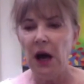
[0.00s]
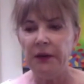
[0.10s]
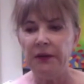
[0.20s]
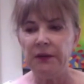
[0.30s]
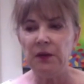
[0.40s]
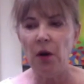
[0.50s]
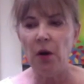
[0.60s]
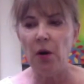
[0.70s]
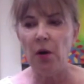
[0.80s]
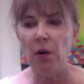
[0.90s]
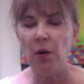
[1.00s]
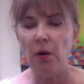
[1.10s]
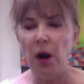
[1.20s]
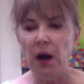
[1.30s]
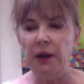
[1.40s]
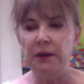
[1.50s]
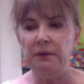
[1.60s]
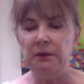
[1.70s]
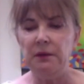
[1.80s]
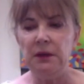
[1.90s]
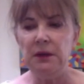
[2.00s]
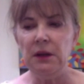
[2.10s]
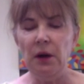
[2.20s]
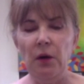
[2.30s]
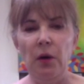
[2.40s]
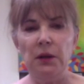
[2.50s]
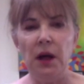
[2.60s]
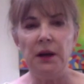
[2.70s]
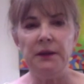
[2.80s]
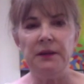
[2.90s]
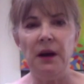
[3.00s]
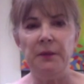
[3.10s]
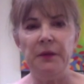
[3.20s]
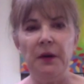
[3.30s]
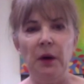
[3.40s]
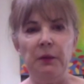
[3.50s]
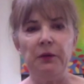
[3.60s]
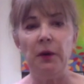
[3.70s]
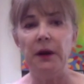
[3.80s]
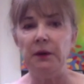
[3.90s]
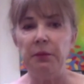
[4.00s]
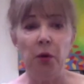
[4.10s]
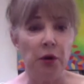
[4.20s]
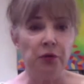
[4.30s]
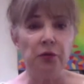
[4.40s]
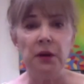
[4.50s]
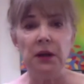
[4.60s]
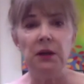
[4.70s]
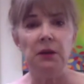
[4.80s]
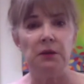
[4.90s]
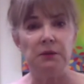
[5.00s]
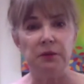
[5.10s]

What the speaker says: So a lot of times though, I was writing poetry or